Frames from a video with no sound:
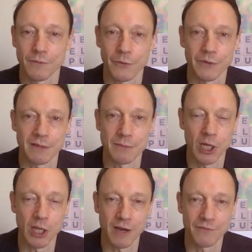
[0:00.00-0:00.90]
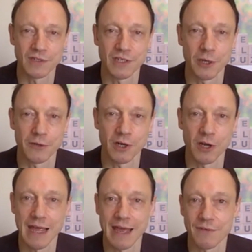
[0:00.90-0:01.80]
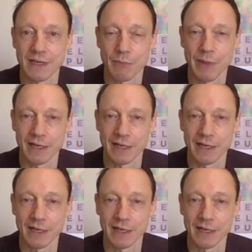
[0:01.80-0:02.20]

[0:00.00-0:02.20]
thing in my life to know that I have an impact